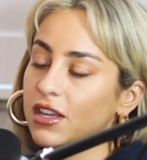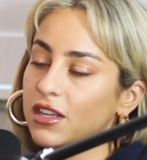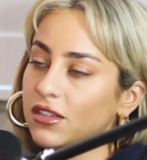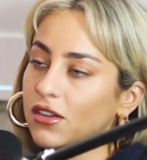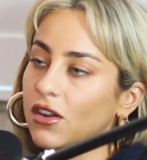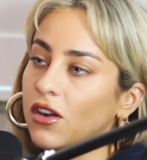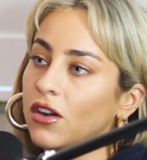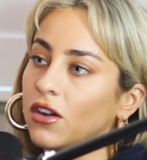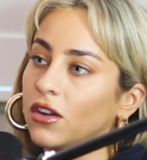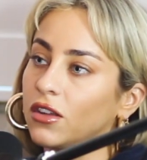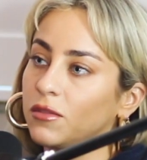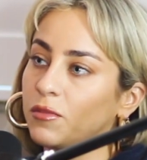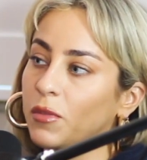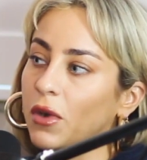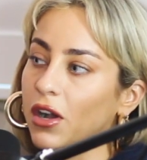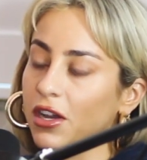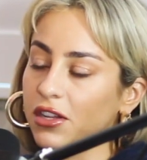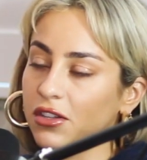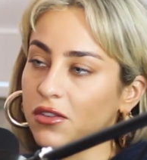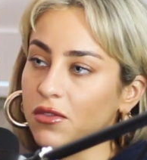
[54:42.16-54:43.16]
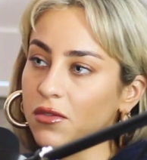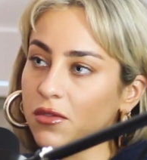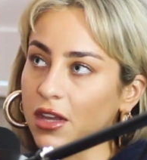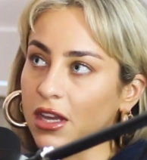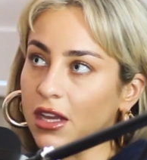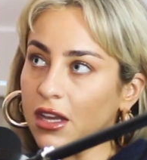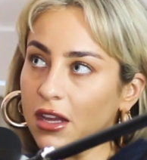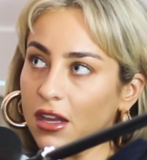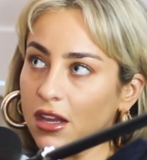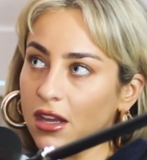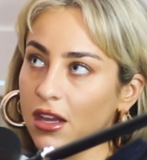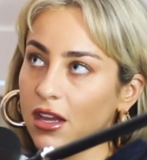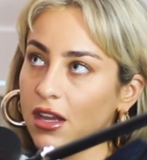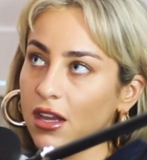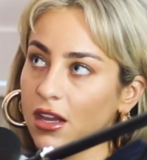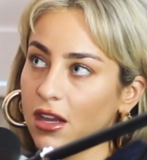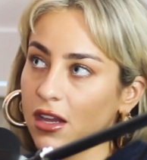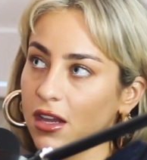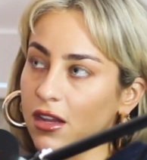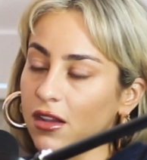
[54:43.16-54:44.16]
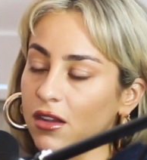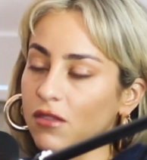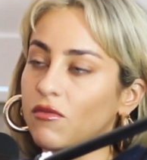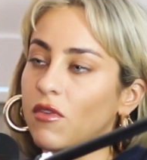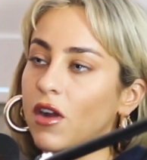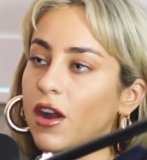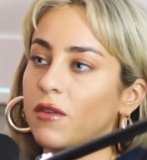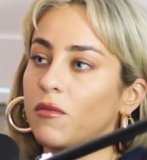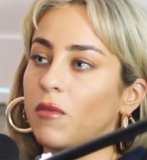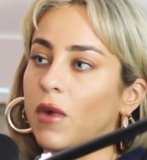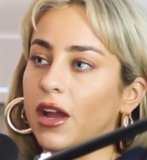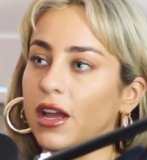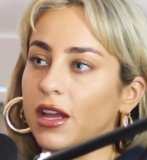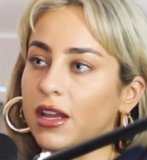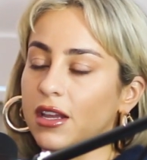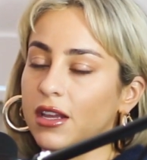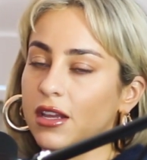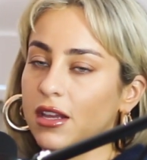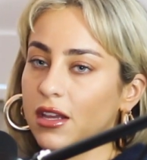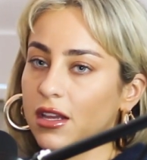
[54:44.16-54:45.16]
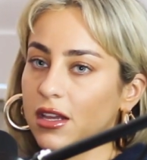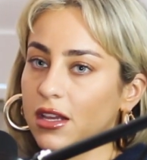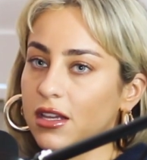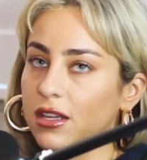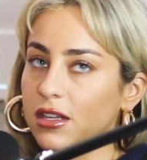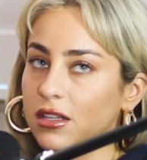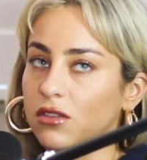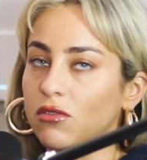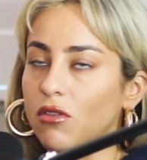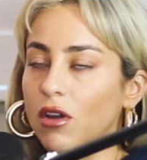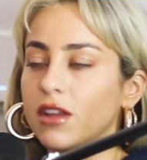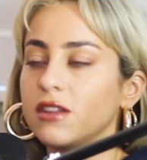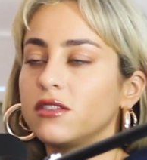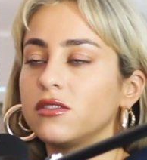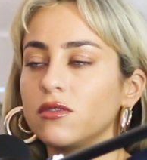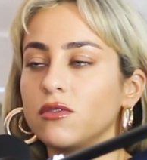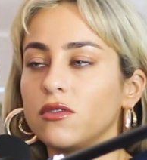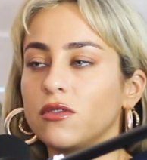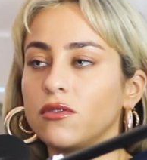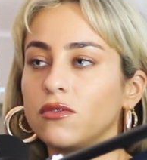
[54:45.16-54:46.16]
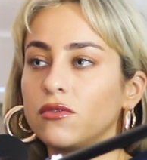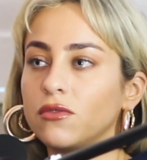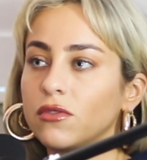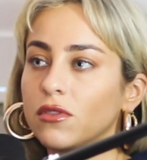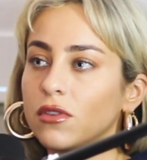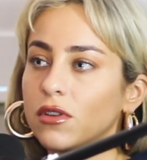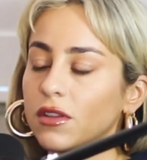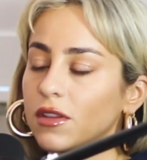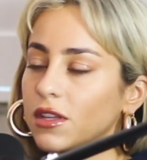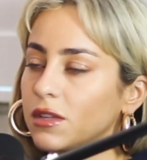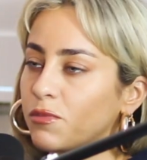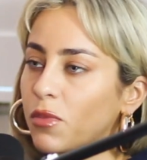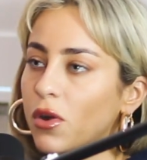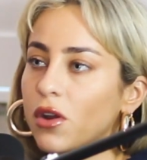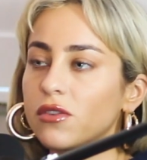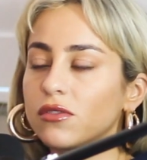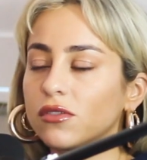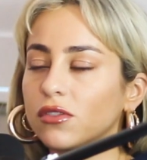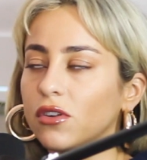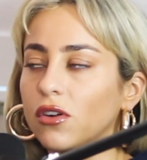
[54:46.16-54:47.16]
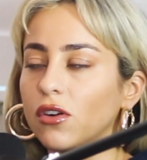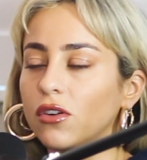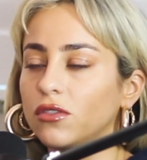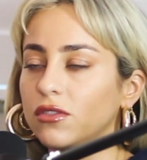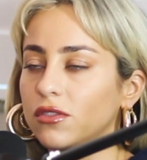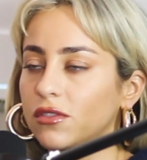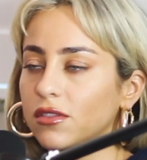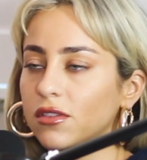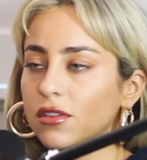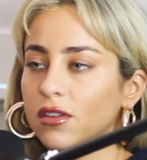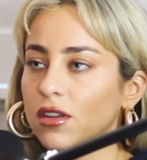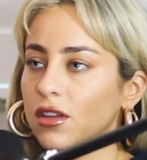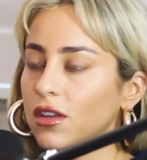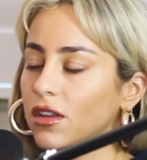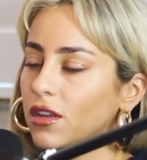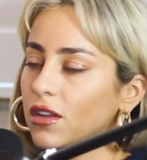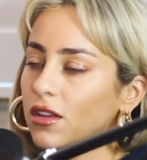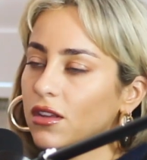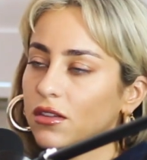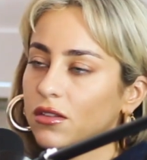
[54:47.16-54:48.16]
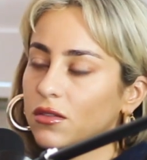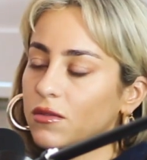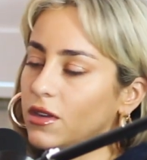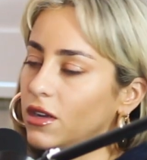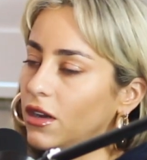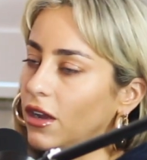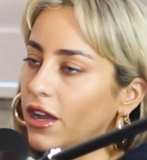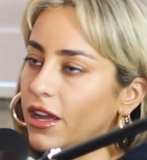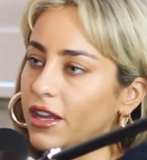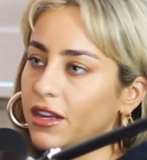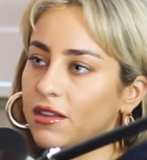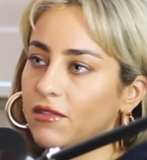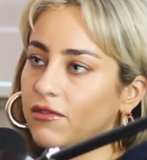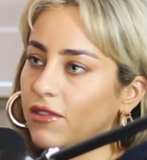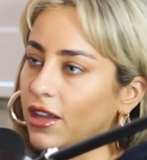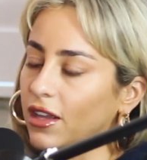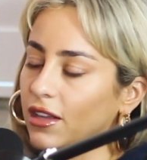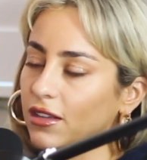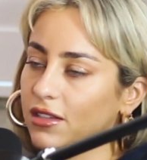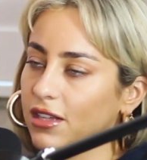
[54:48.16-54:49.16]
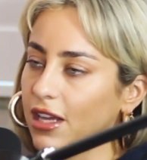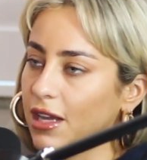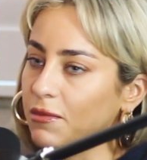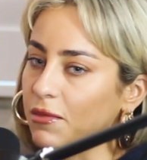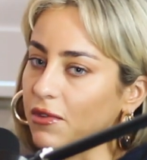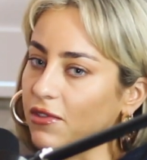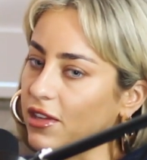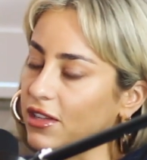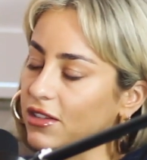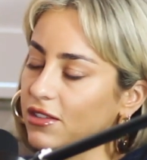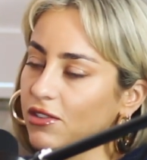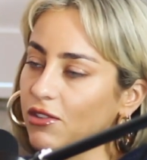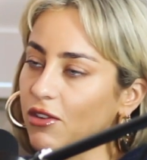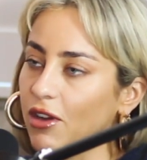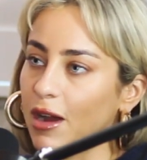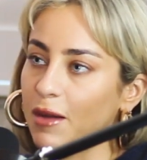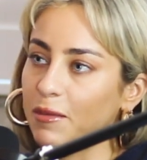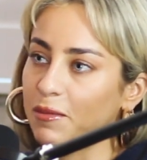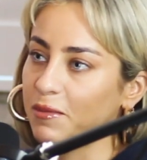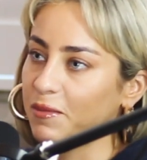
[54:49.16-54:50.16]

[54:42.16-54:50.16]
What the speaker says: it's hard, but I do think in the right way, it is a great tool. There's pros and cons to it like anything. Same with Instagram.